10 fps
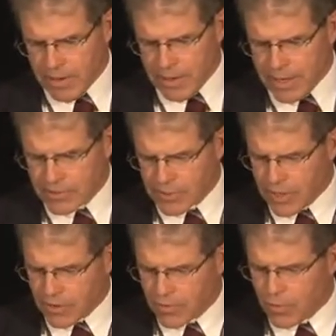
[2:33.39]
He has the
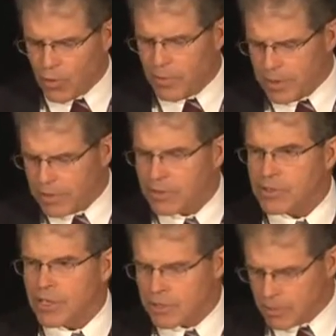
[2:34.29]
honor of opening our
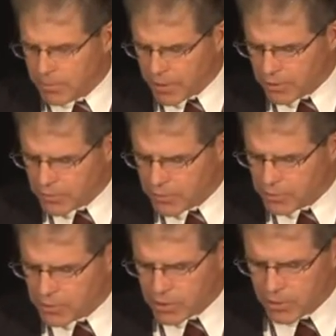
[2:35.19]
session by
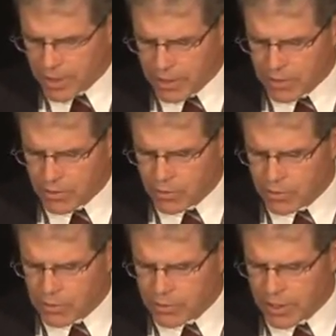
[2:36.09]
introducing a man who
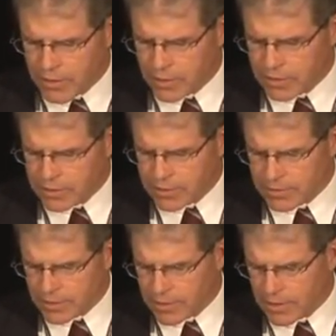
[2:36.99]
has worked
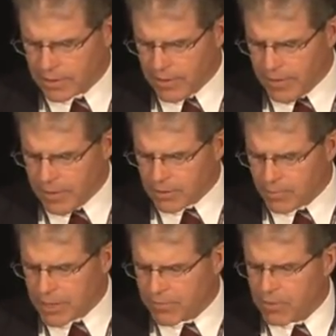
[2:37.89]
tirelessly
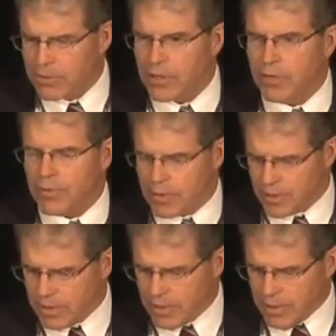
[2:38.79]
to make
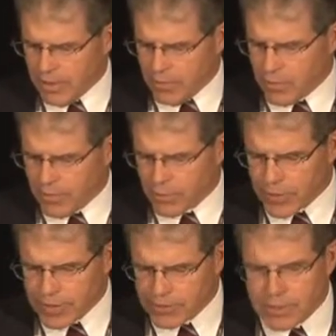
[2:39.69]
Philadelphia one of the
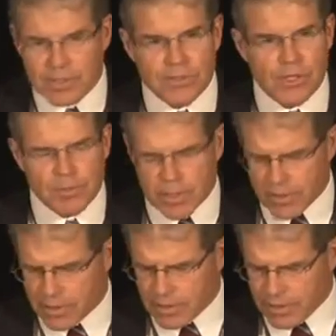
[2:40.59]
greenest cities in
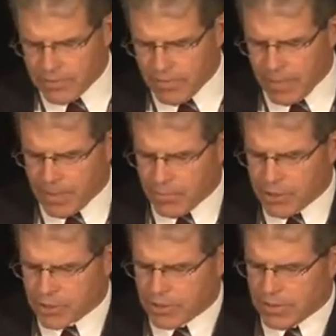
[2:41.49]
America, a
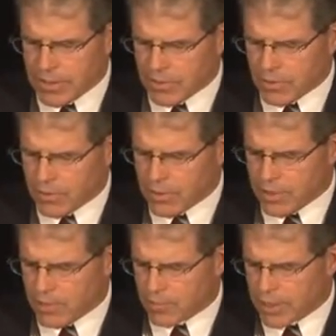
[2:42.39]
mission that earned
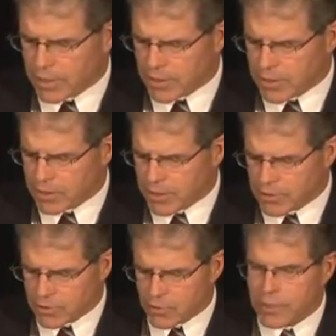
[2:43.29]
him recognition
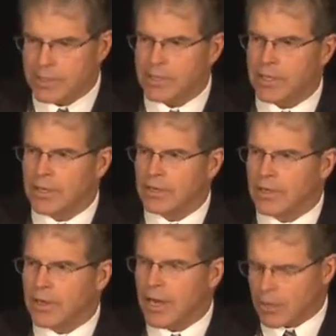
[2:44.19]
as a
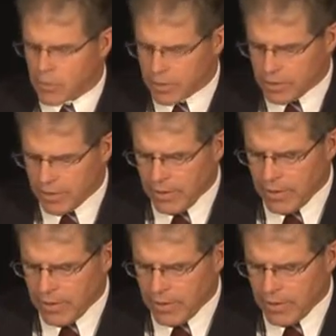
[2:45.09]
2010 NACWA